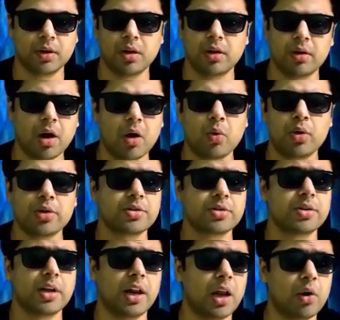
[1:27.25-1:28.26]
Rahu
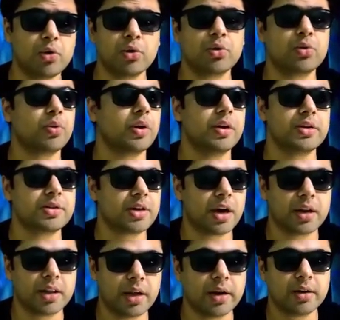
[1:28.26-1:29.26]
doesn't allow you to
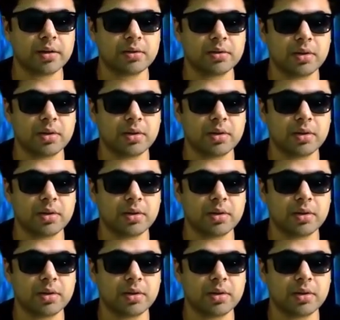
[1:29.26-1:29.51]
understand that.